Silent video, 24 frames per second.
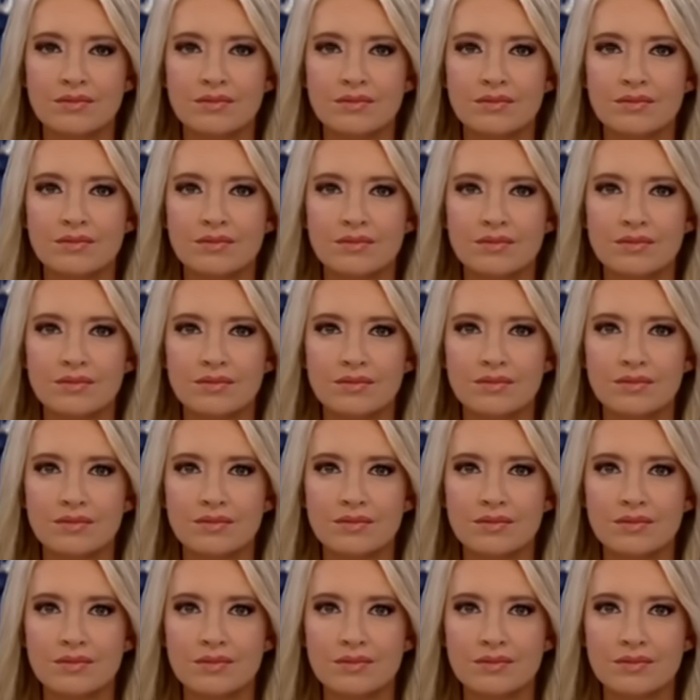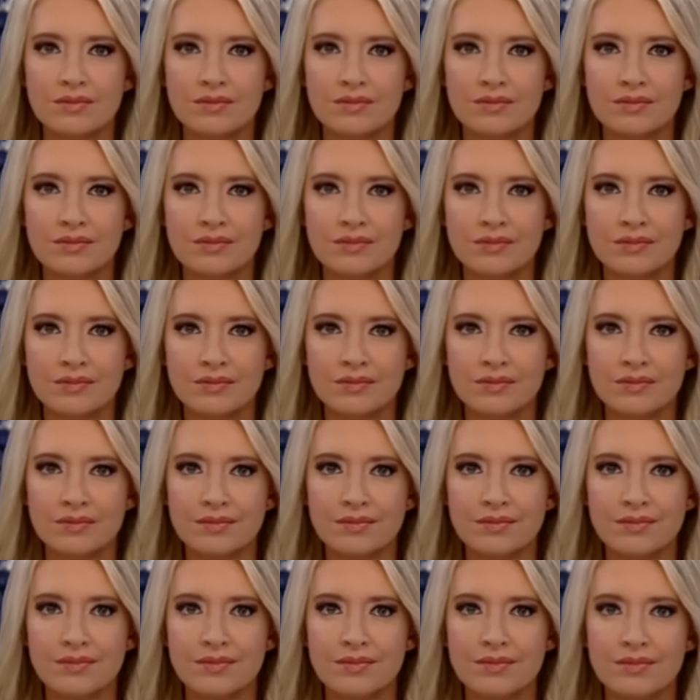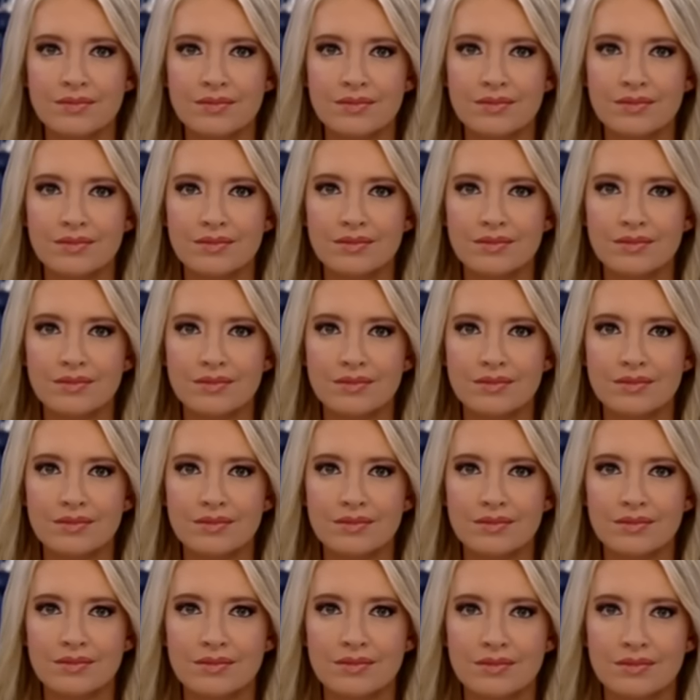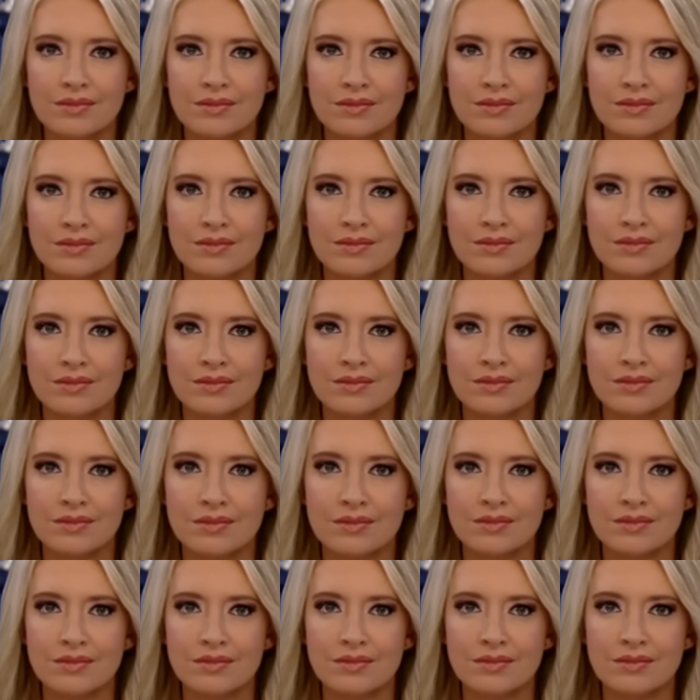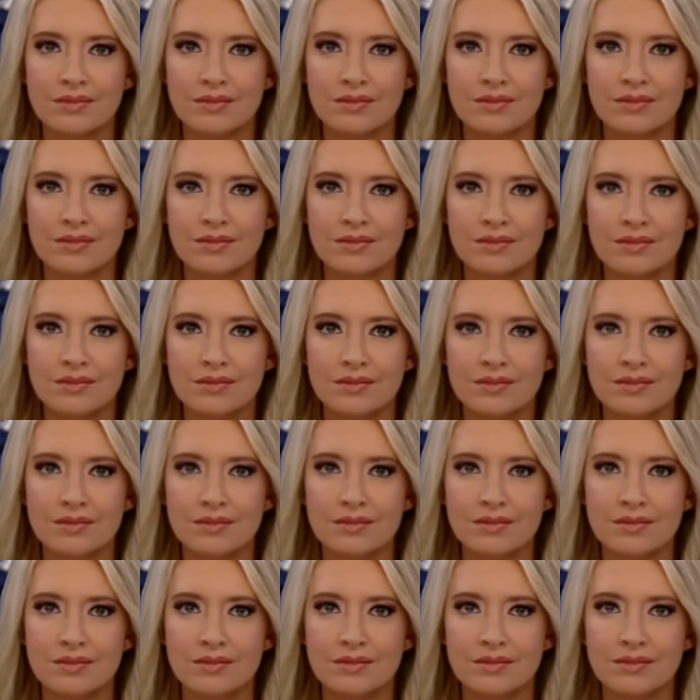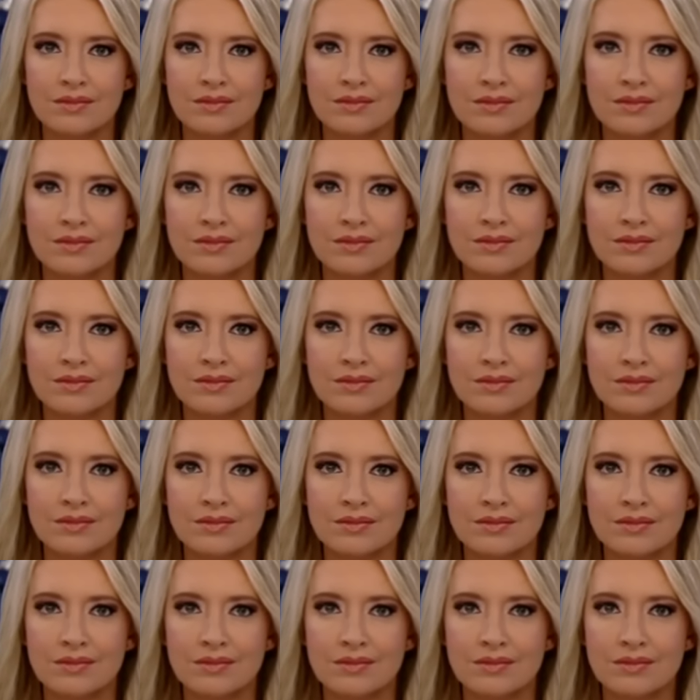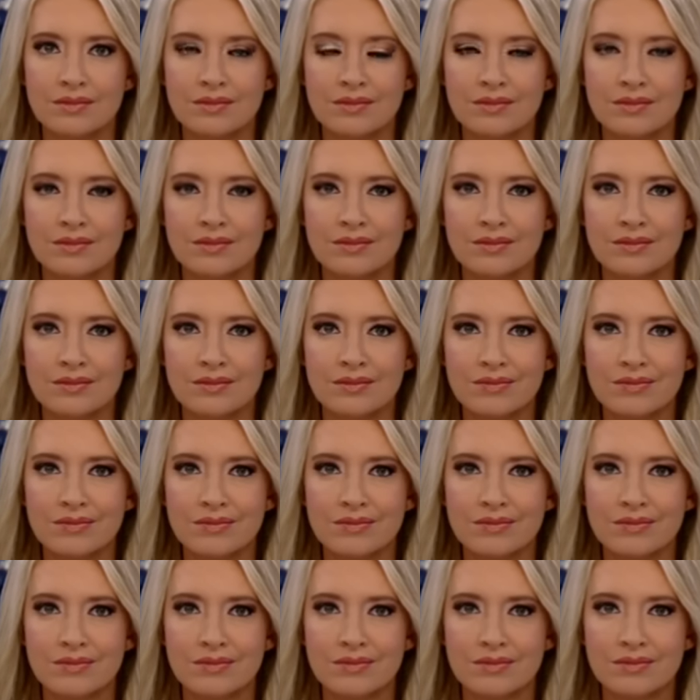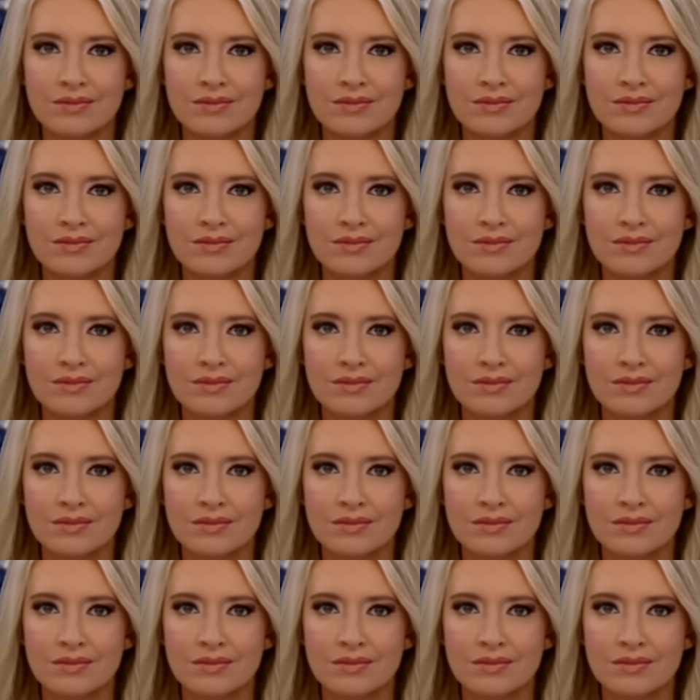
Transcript: No words are spoken by the person on screen.